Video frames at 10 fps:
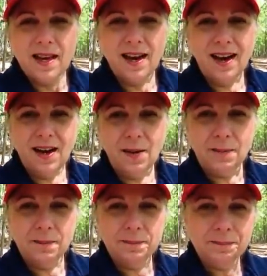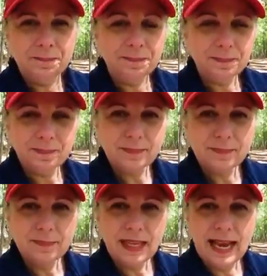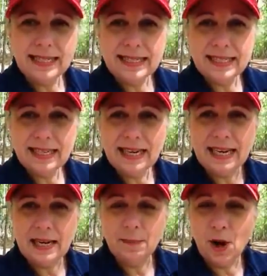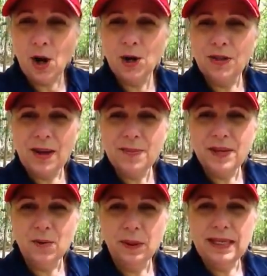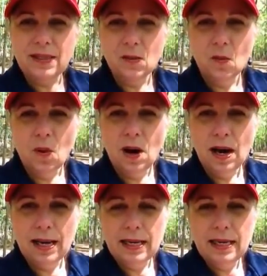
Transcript: and see part of that big reason why.